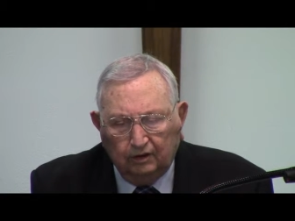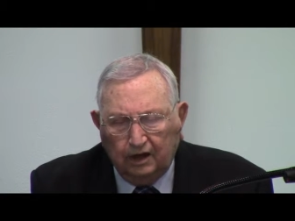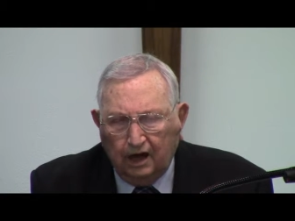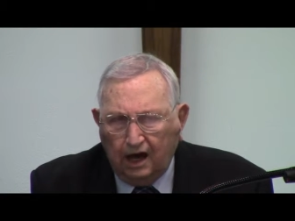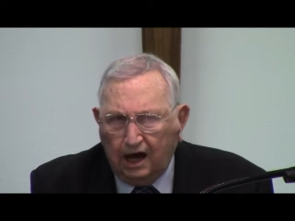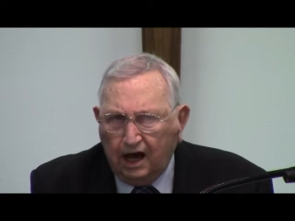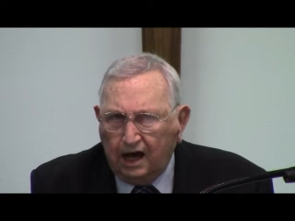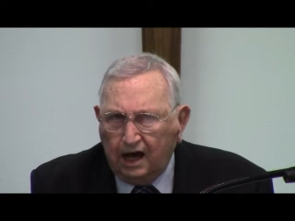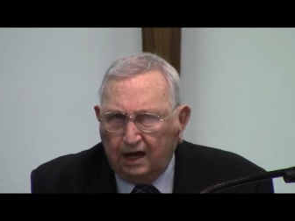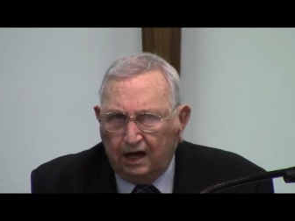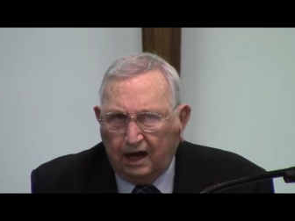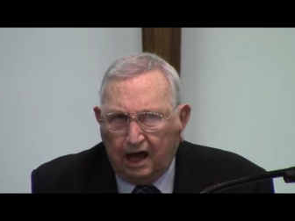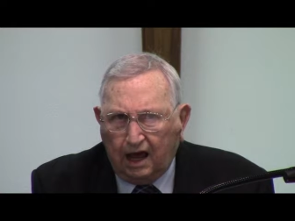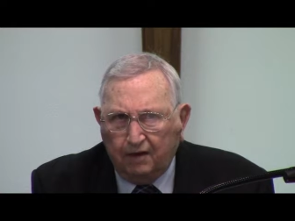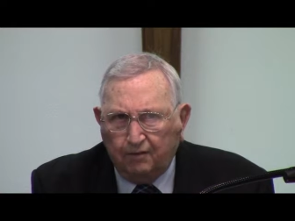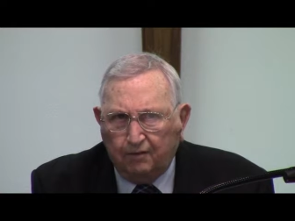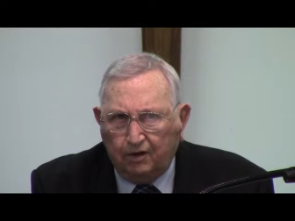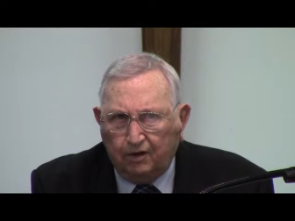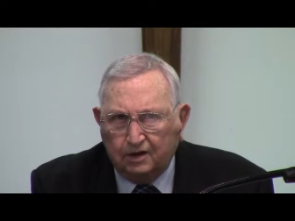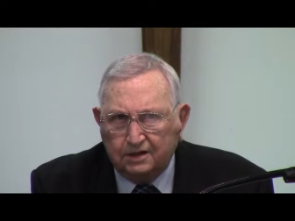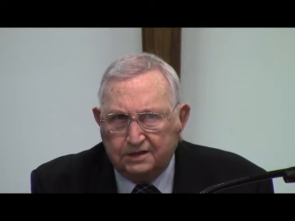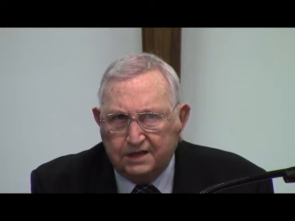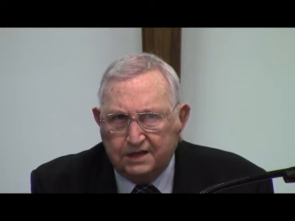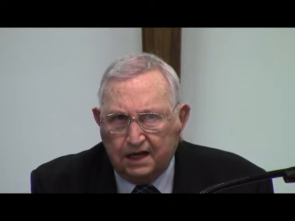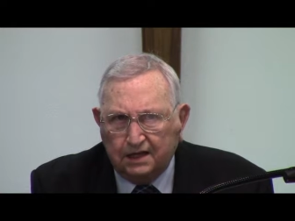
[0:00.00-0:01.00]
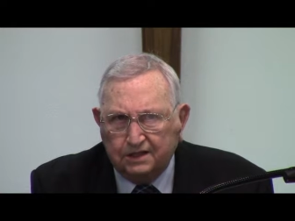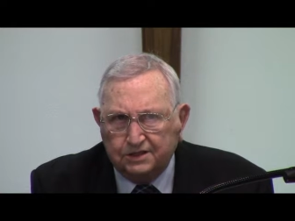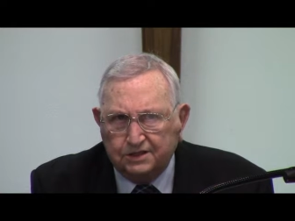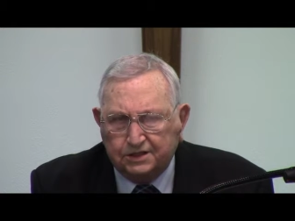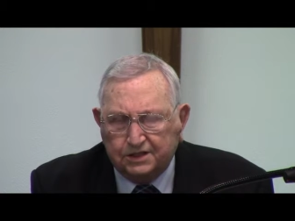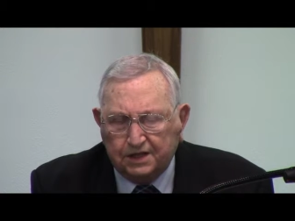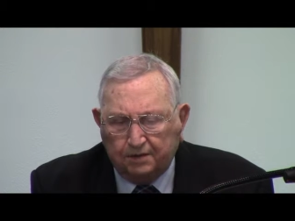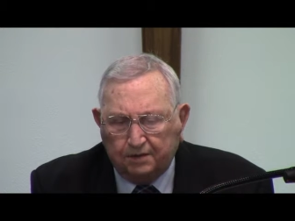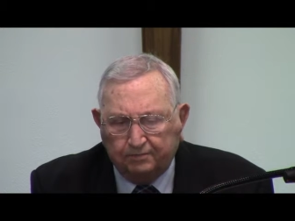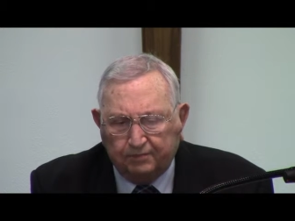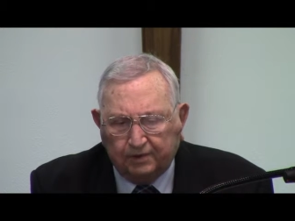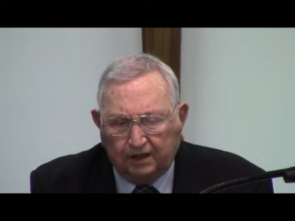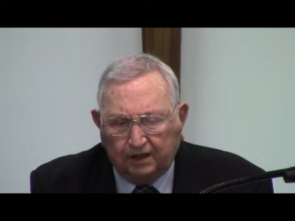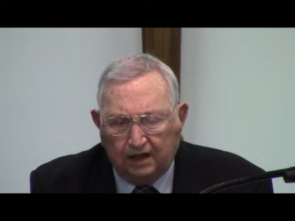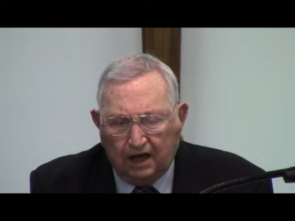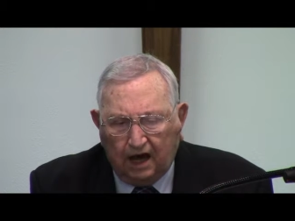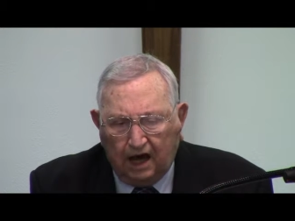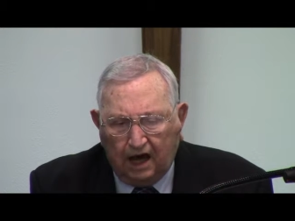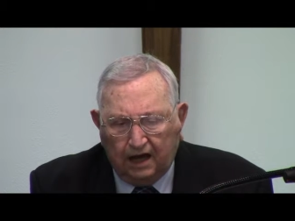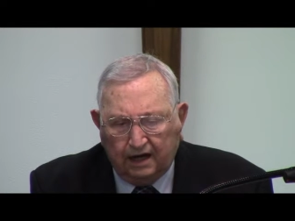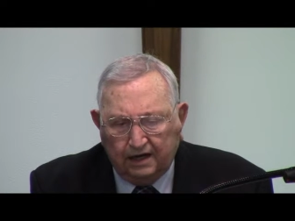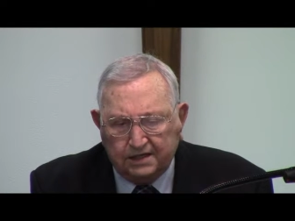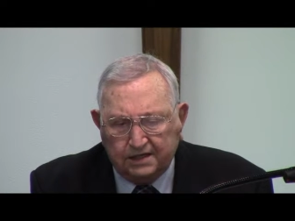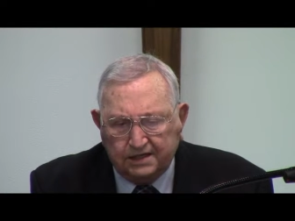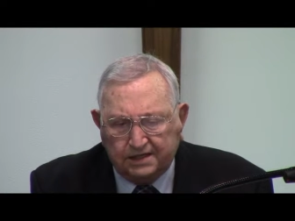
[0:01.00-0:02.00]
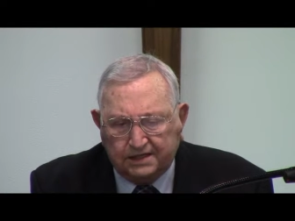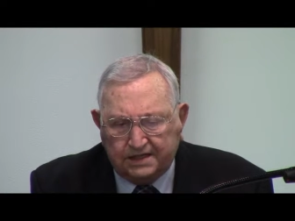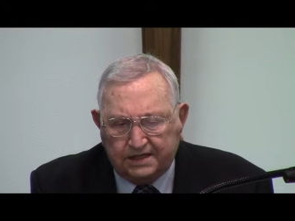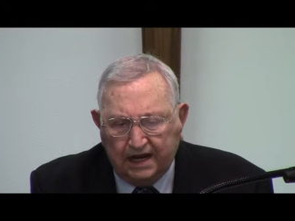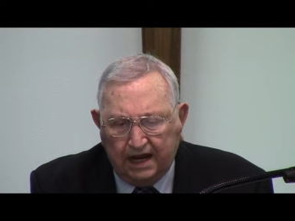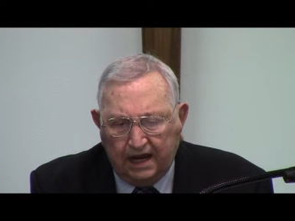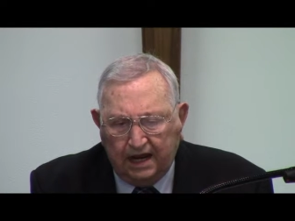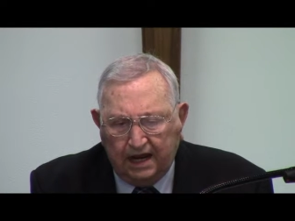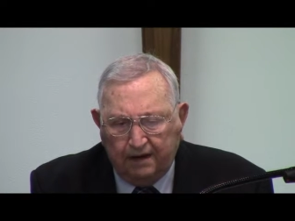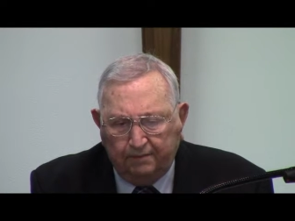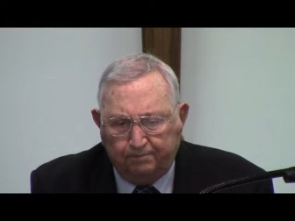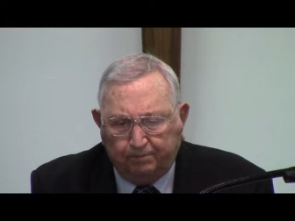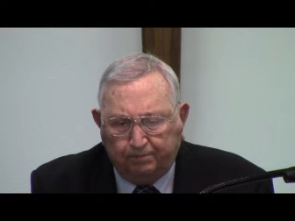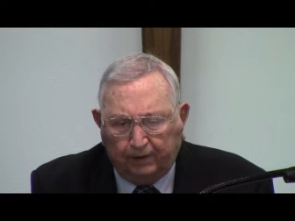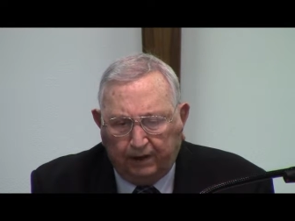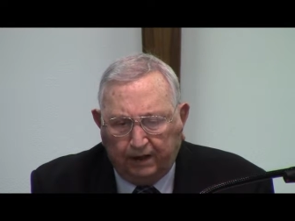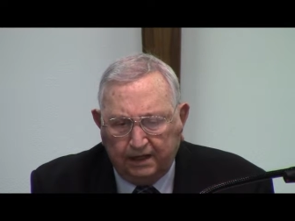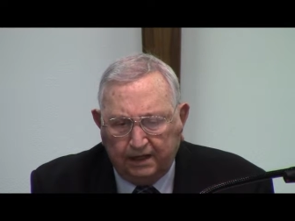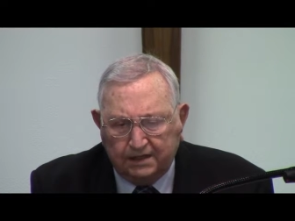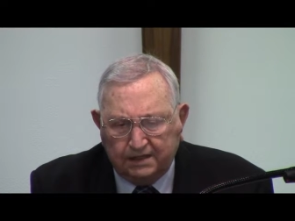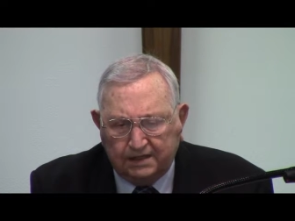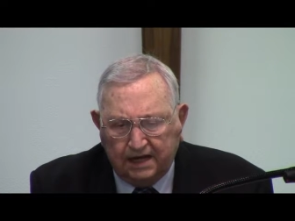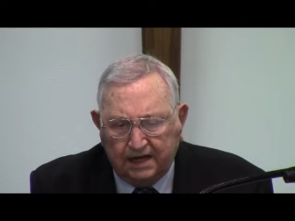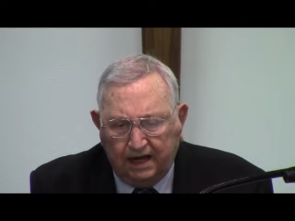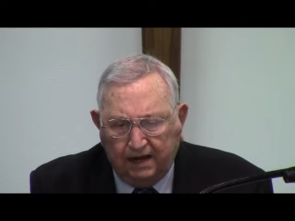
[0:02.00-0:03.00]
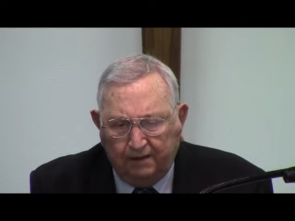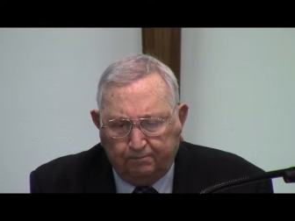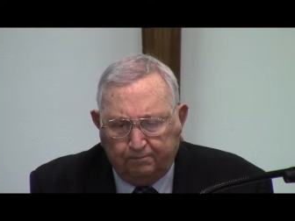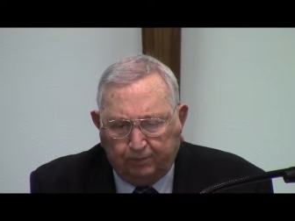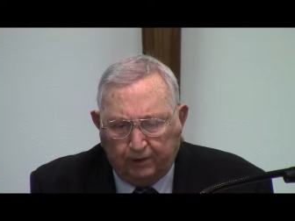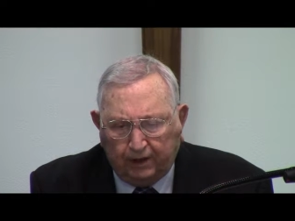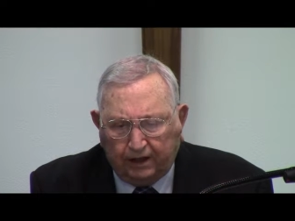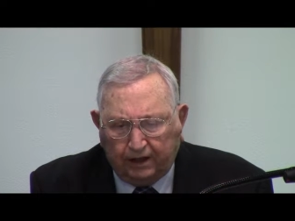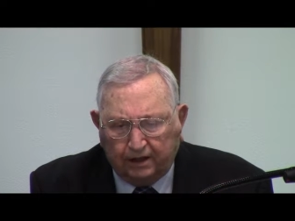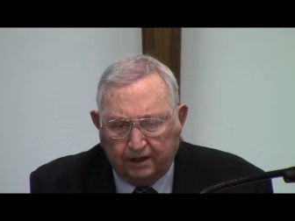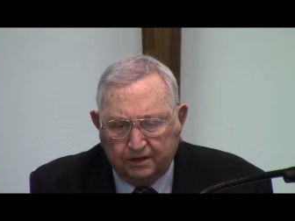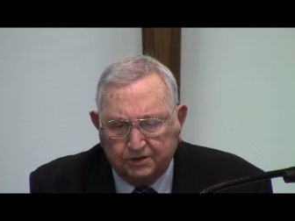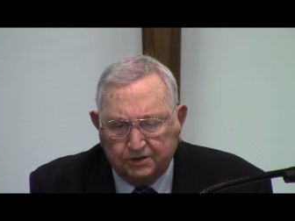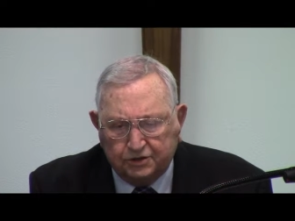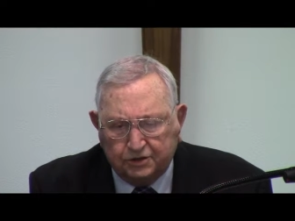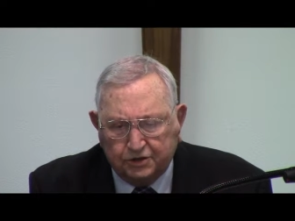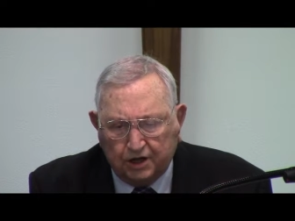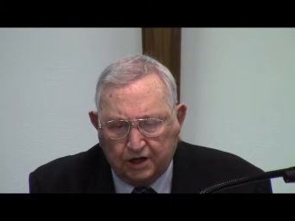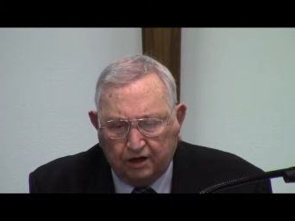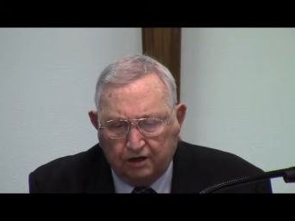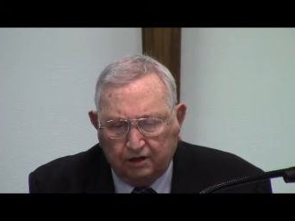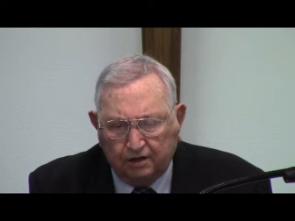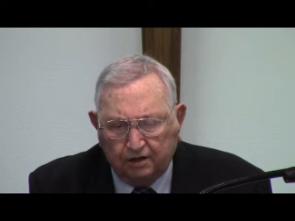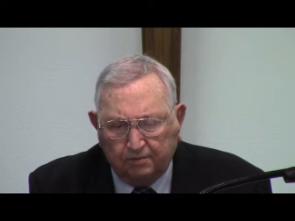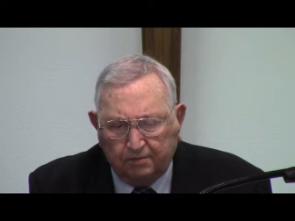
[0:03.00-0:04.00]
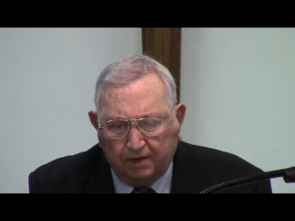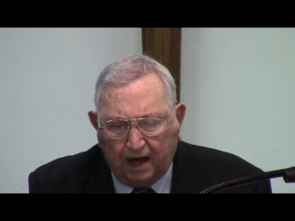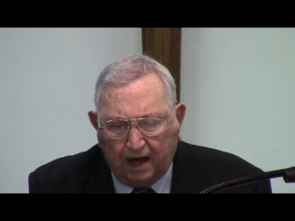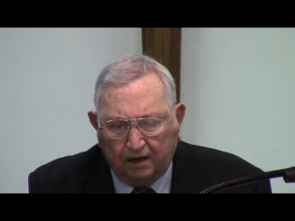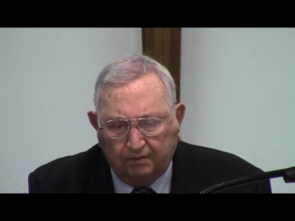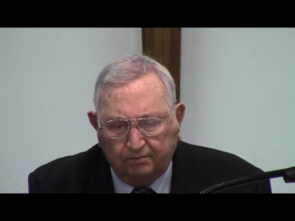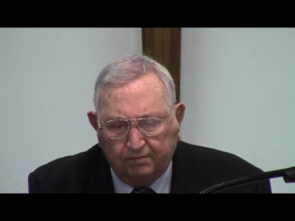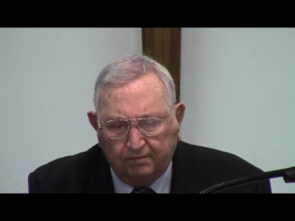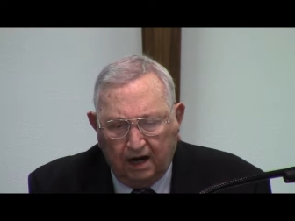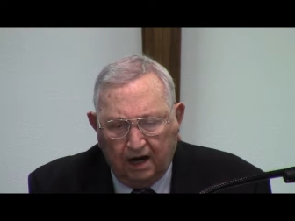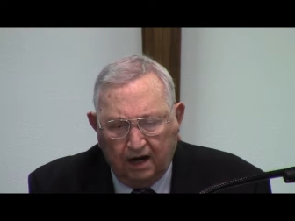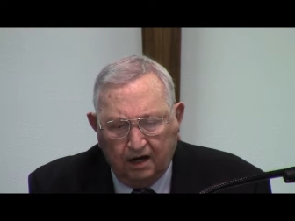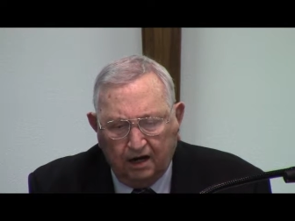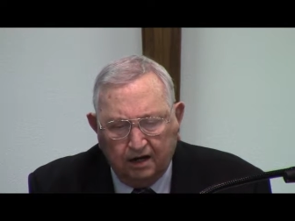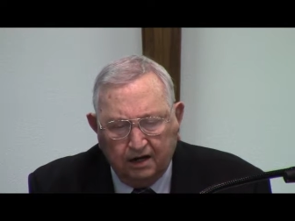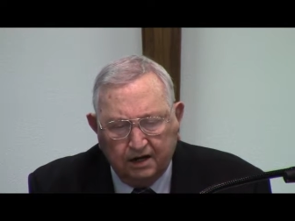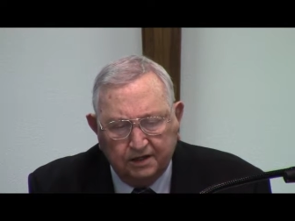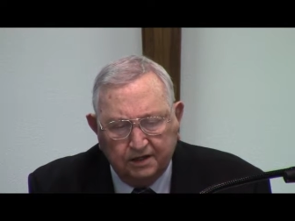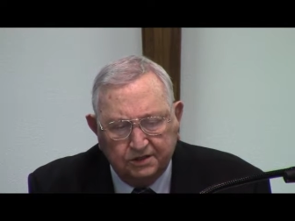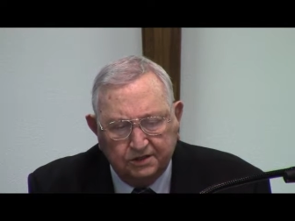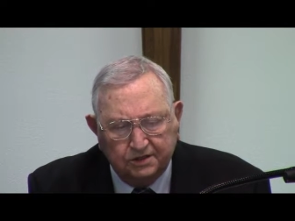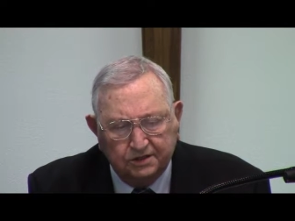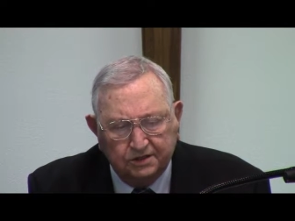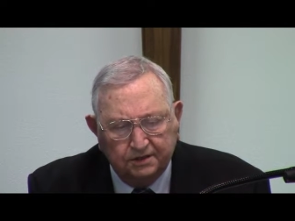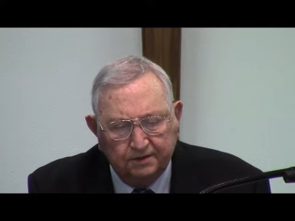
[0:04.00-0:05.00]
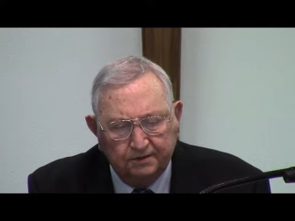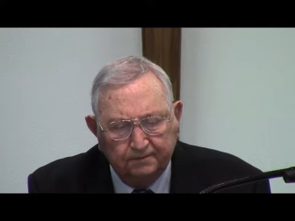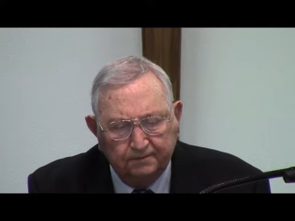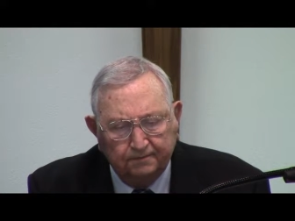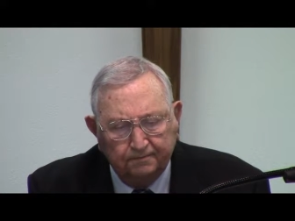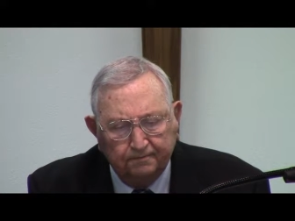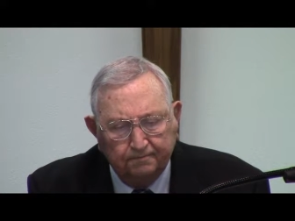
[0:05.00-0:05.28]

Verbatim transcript: God, I want to tell you something. God is deeply, deeply concerned about marriage.